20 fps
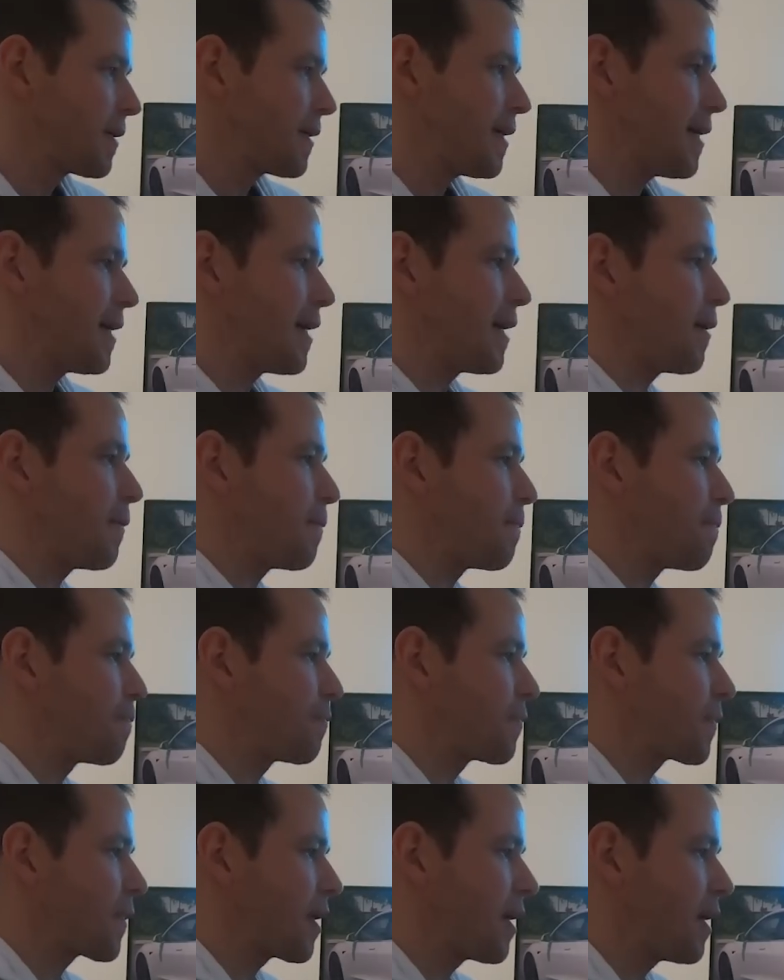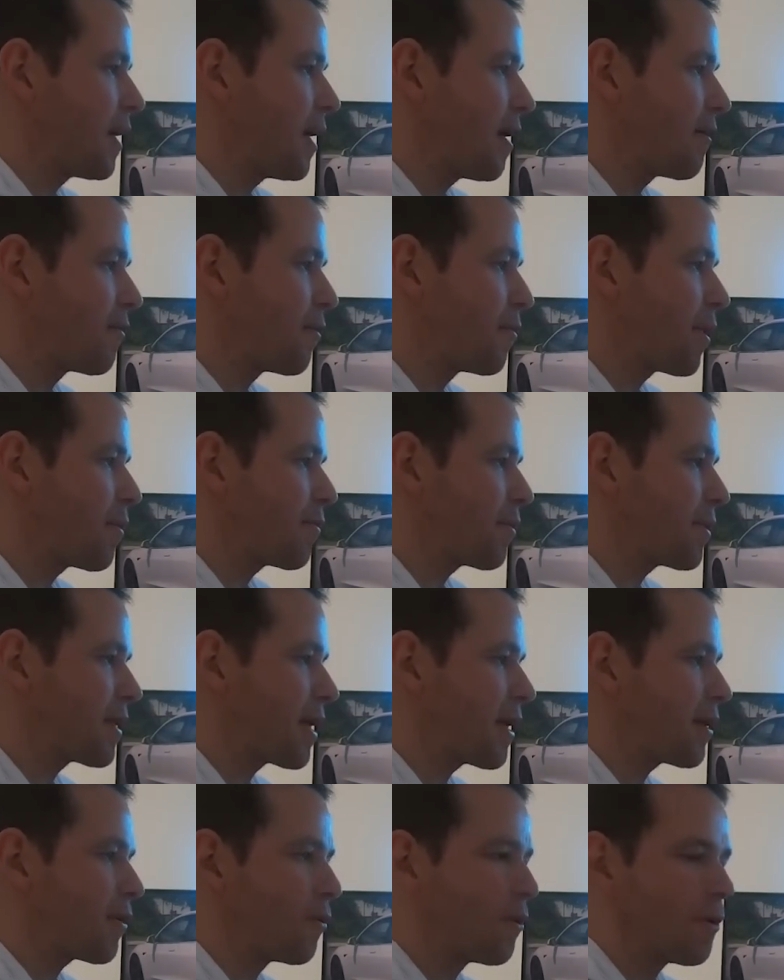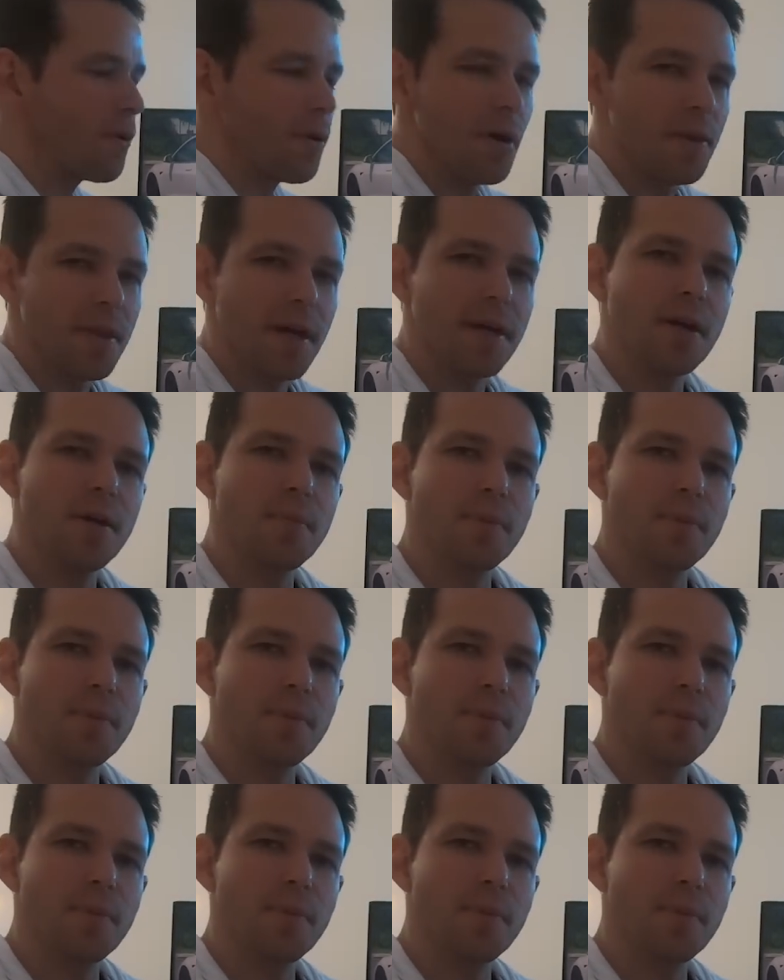And remember, they